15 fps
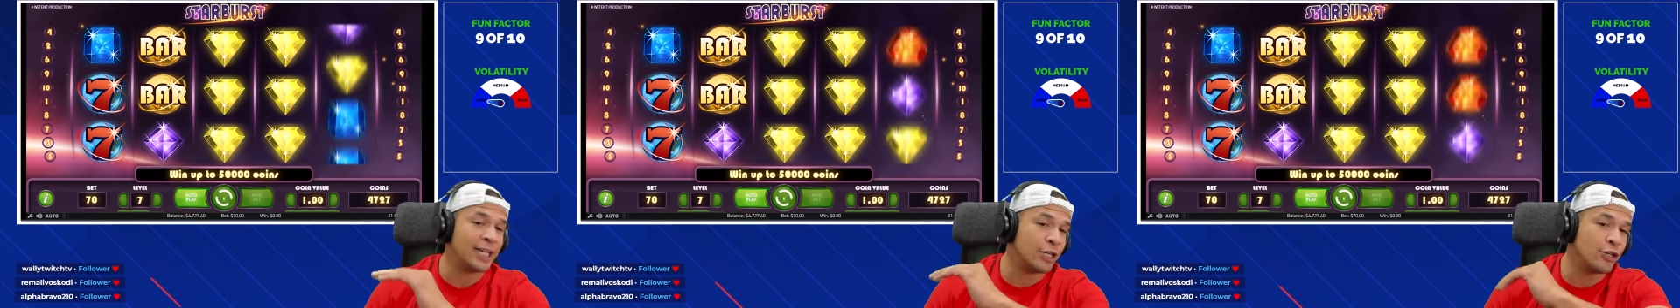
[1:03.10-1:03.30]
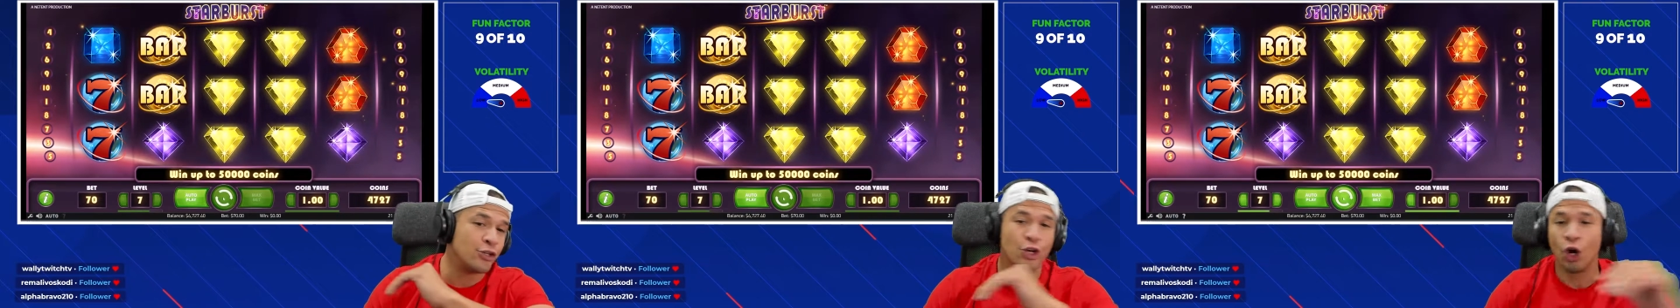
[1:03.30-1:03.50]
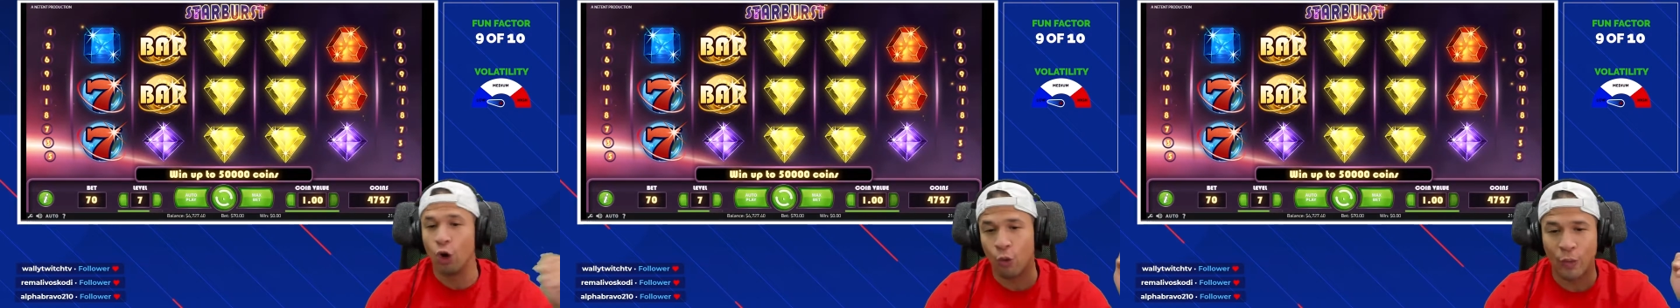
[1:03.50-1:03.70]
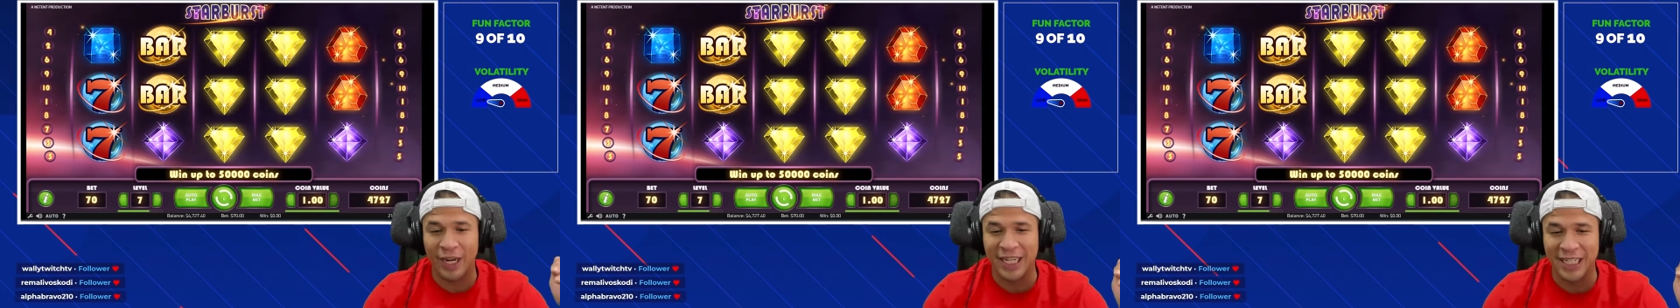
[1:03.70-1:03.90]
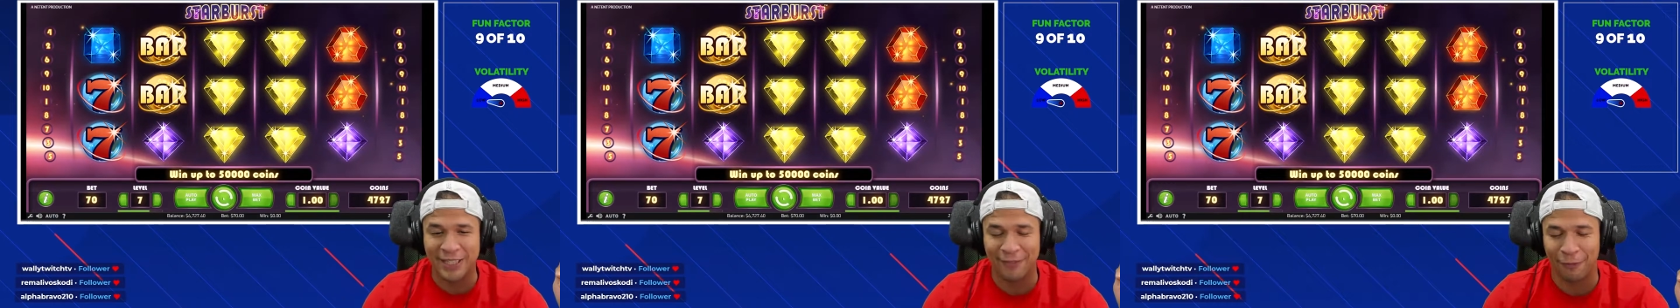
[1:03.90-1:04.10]
no
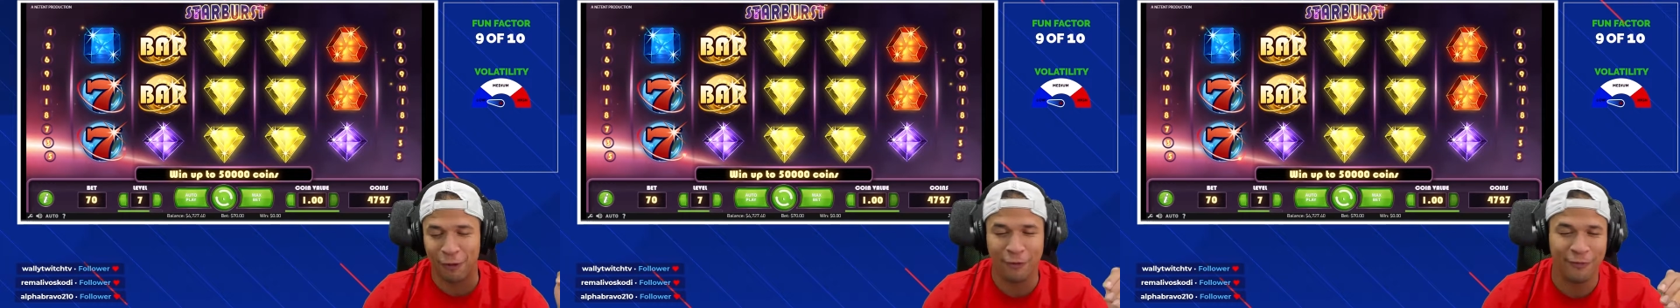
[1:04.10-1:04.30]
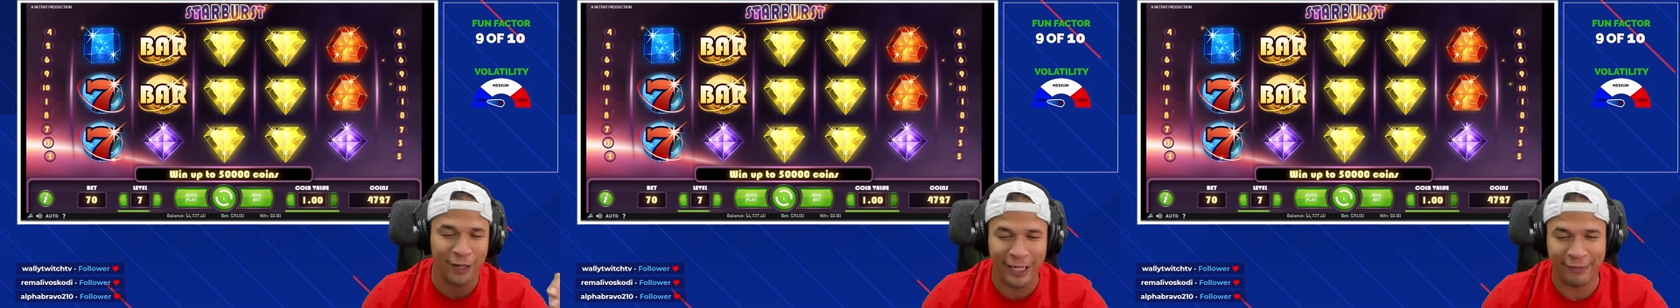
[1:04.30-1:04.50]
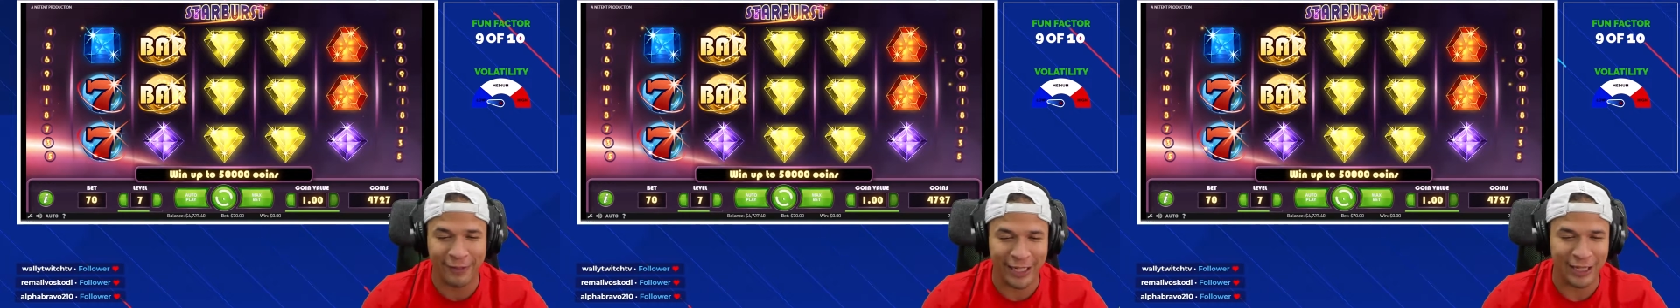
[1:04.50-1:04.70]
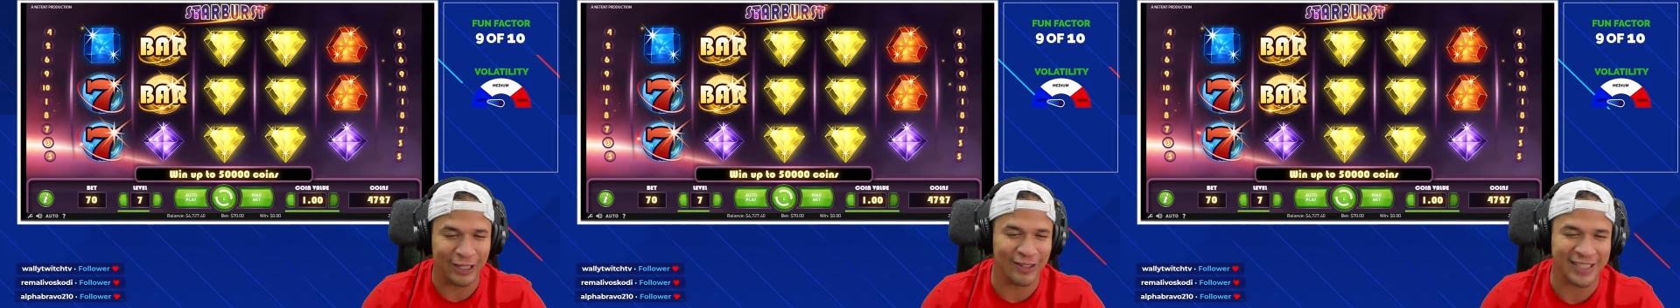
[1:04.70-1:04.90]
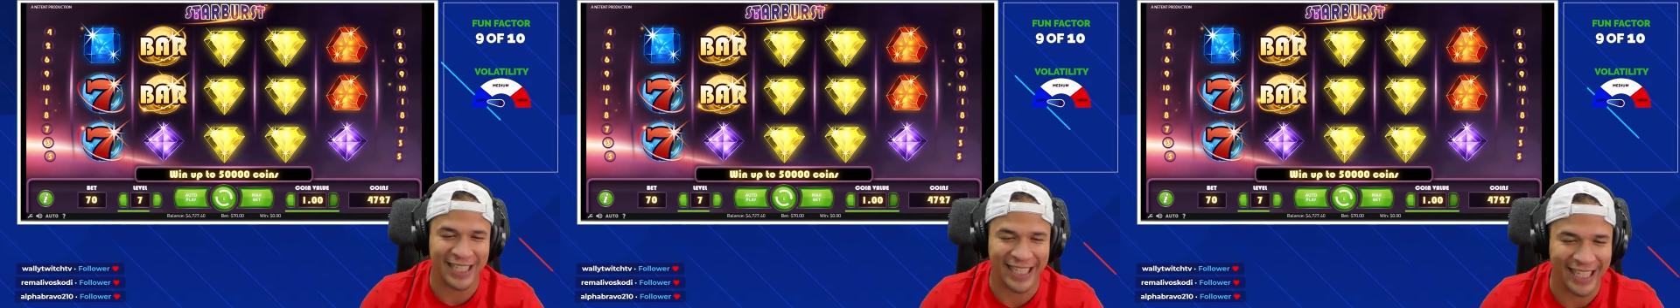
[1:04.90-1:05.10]
wins for a very, very
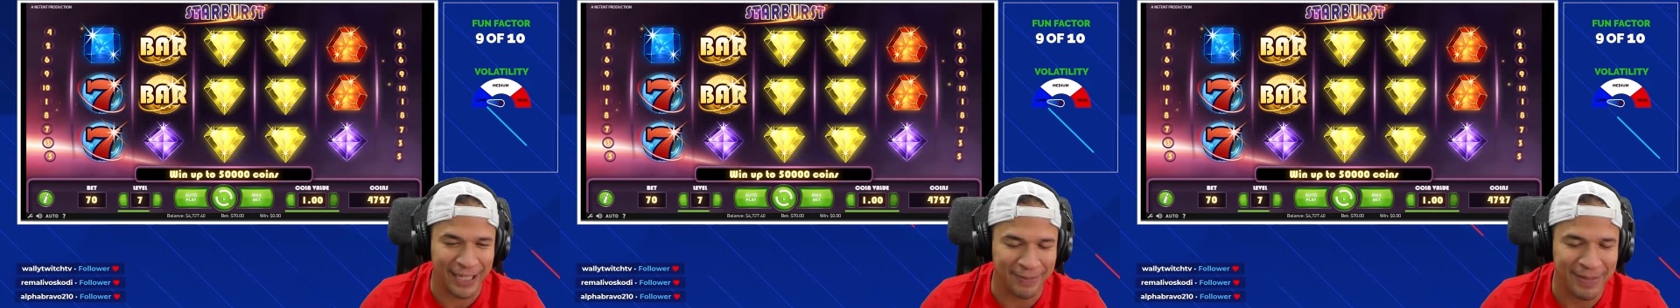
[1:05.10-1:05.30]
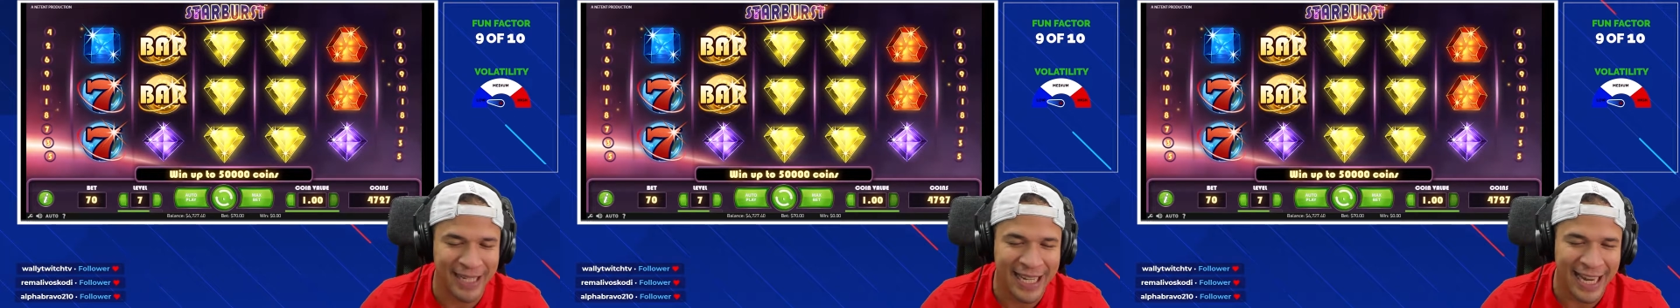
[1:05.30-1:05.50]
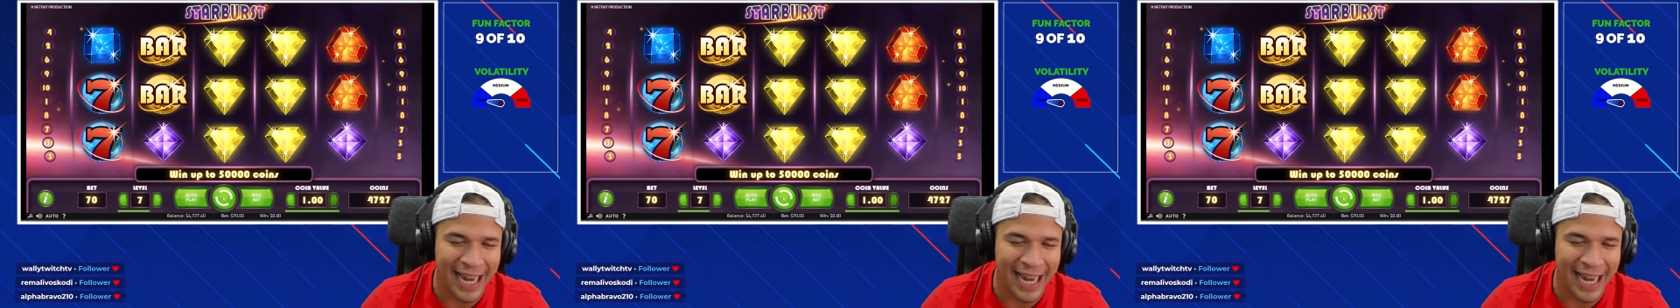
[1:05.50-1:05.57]
long time,